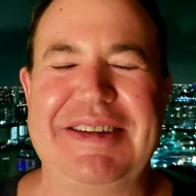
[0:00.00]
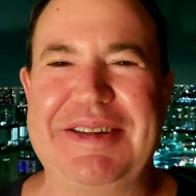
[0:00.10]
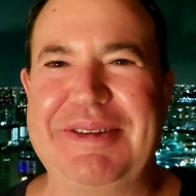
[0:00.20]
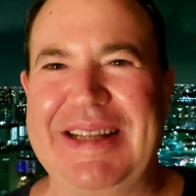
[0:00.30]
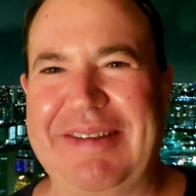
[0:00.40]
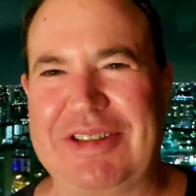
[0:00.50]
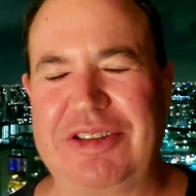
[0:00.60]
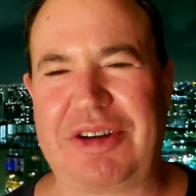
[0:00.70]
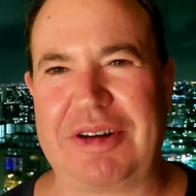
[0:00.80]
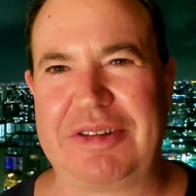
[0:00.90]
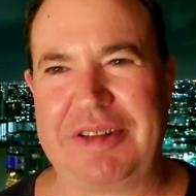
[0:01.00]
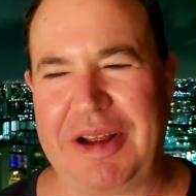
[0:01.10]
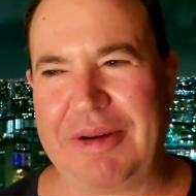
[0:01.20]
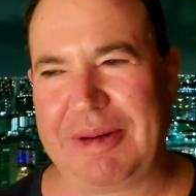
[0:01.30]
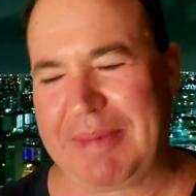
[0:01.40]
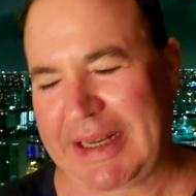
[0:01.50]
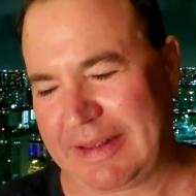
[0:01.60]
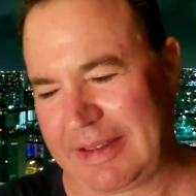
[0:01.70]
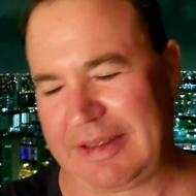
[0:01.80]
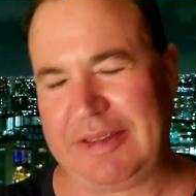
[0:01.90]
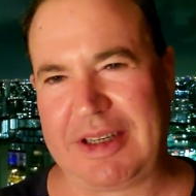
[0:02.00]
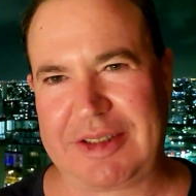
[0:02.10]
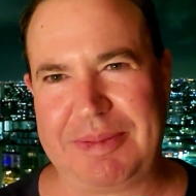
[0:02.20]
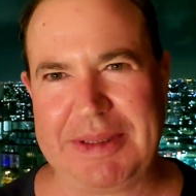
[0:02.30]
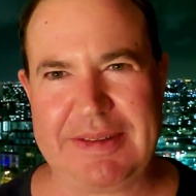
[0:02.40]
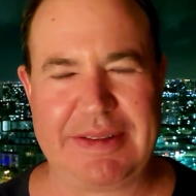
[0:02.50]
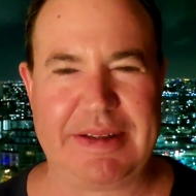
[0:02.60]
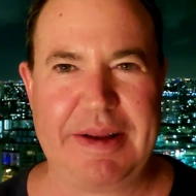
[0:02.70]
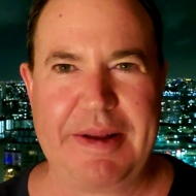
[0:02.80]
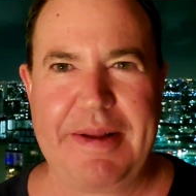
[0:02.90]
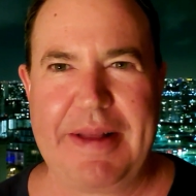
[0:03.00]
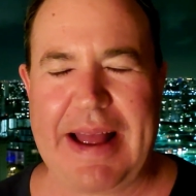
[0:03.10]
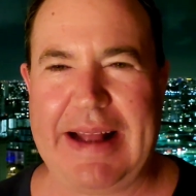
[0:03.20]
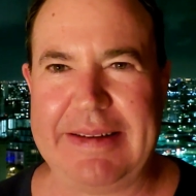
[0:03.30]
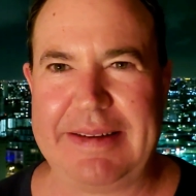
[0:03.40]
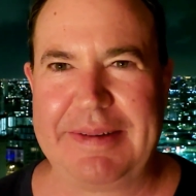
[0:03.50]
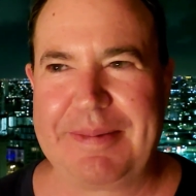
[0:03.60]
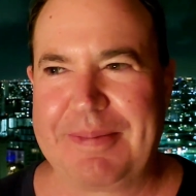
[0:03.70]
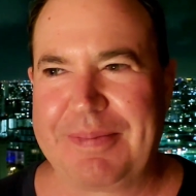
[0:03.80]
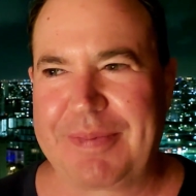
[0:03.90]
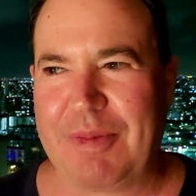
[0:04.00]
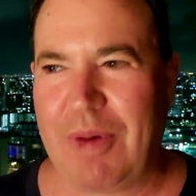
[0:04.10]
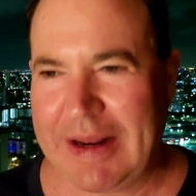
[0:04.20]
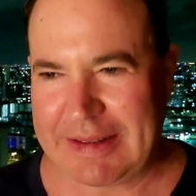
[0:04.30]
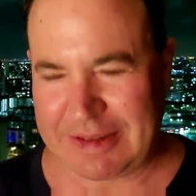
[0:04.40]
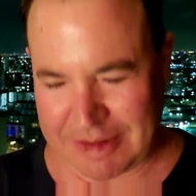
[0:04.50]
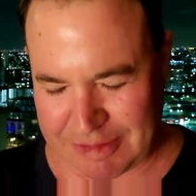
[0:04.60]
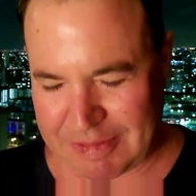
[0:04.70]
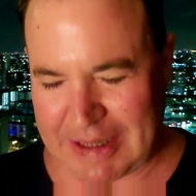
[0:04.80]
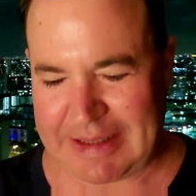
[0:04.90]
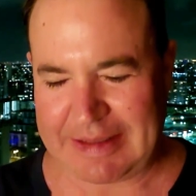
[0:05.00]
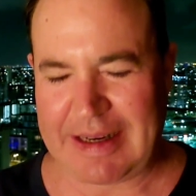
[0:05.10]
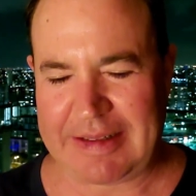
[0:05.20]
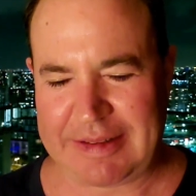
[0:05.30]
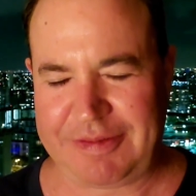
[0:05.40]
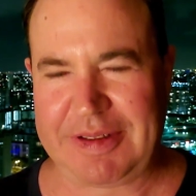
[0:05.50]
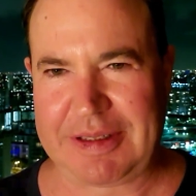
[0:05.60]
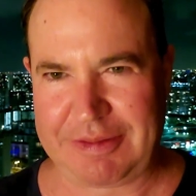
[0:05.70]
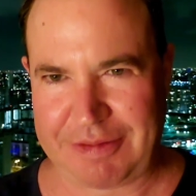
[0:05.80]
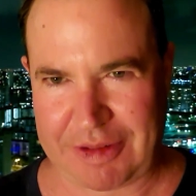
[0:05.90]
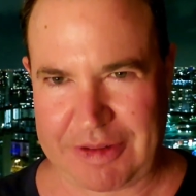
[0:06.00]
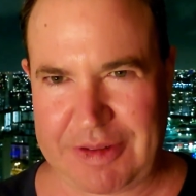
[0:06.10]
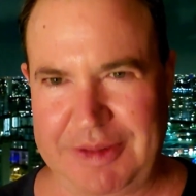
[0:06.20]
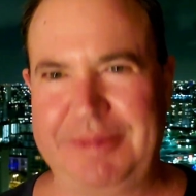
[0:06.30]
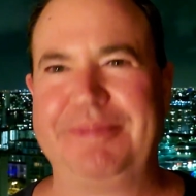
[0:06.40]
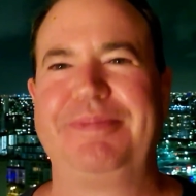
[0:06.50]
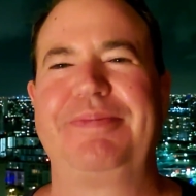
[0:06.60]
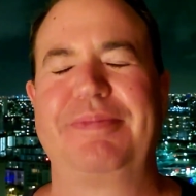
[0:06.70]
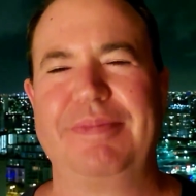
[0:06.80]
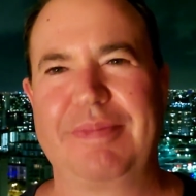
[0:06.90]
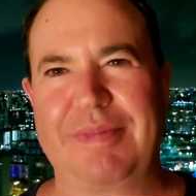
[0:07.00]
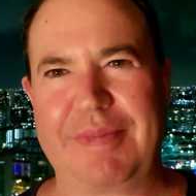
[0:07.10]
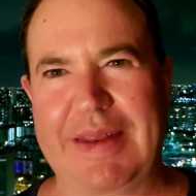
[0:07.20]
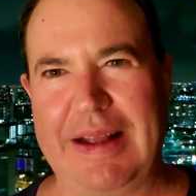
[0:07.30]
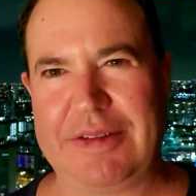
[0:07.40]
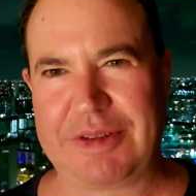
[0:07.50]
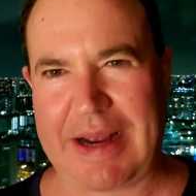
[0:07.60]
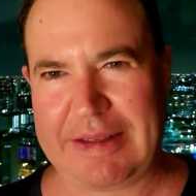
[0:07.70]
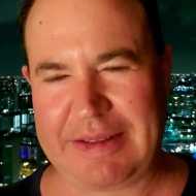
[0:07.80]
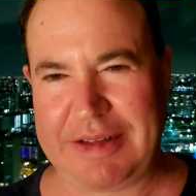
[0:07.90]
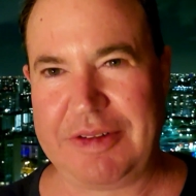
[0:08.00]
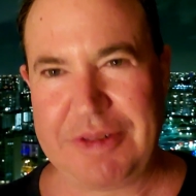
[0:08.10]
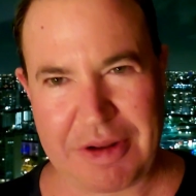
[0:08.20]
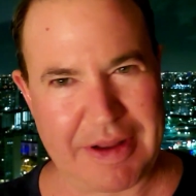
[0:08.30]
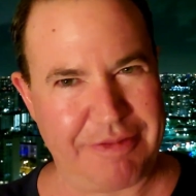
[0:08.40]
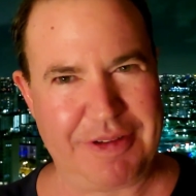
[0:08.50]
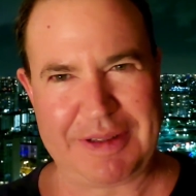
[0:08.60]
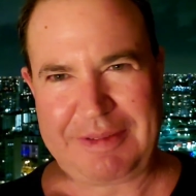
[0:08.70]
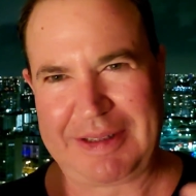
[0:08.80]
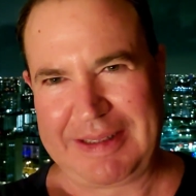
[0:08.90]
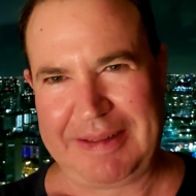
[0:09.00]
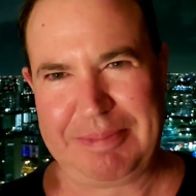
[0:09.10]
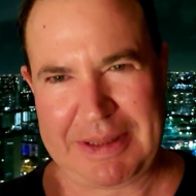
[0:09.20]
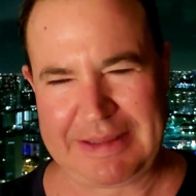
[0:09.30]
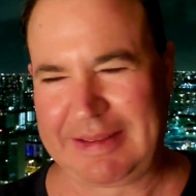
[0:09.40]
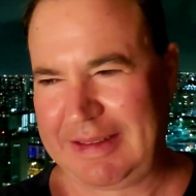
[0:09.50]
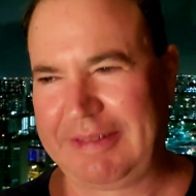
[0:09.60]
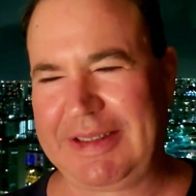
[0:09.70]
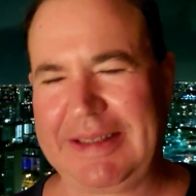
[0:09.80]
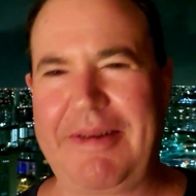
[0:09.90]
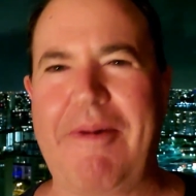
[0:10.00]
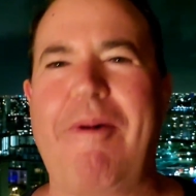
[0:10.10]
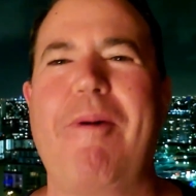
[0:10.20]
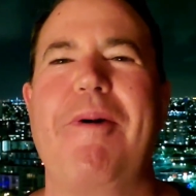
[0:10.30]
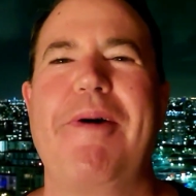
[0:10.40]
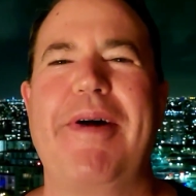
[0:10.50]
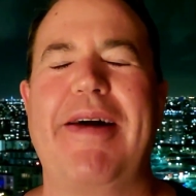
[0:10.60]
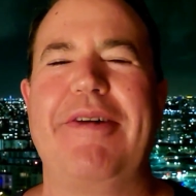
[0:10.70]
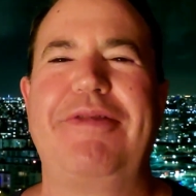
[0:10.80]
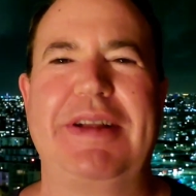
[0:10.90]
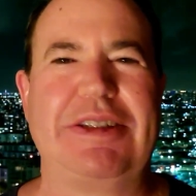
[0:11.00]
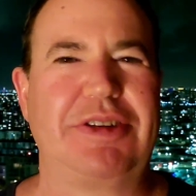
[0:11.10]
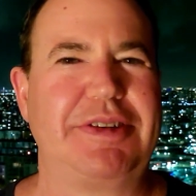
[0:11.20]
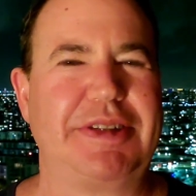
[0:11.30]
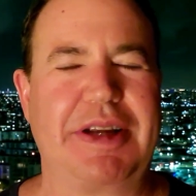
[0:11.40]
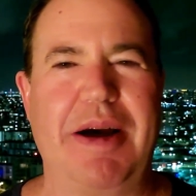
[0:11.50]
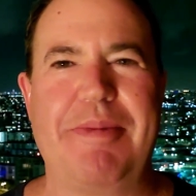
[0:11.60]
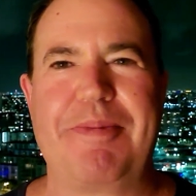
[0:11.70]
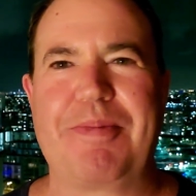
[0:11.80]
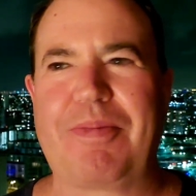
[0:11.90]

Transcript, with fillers: so you really have to start slow and make little adjustments, and and one is just to recognize the feeling first. And so as and you know that feeling, right? The buzz and everything. And a feeling starts to come